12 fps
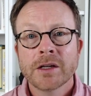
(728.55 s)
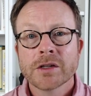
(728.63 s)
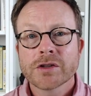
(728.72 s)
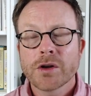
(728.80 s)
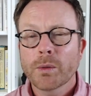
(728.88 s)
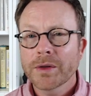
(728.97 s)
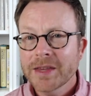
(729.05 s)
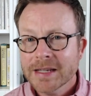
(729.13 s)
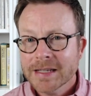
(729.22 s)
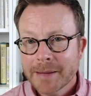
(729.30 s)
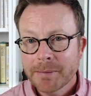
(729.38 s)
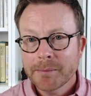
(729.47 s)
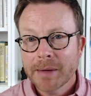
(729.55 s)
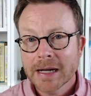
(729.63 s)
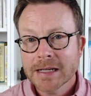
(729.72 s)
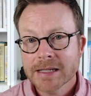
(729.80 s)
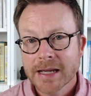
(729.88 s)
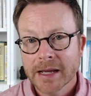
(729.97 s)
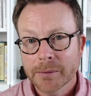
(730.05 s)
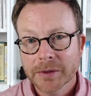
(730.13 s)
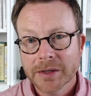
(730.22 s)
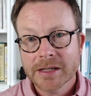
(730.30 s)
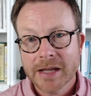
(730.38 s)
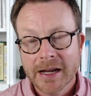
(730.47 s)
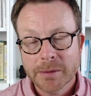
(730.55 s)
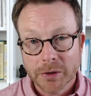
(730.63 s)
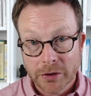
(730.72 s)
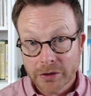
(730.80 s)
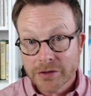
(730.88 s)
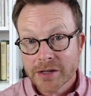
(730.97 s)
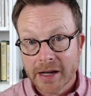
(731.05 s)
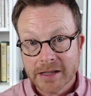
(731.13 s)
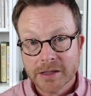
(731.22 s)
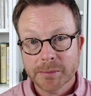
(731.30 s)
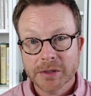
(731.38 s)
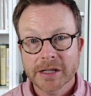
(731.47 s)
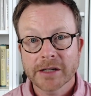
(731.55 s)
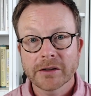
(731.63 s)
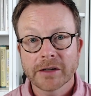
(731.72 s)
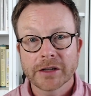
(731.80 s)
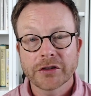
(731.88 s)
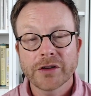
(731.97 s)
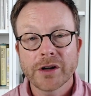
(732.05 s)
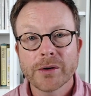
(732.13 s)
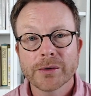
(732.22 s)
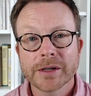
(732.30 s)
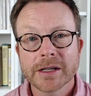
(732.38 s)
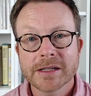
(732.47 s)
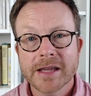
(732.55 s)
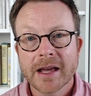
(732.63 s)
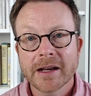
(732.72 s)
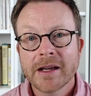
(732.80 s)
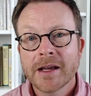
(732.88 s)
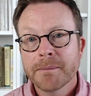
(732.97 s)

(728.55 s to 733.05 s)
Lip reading: So with this type of mindset, what her science in particular has shown is that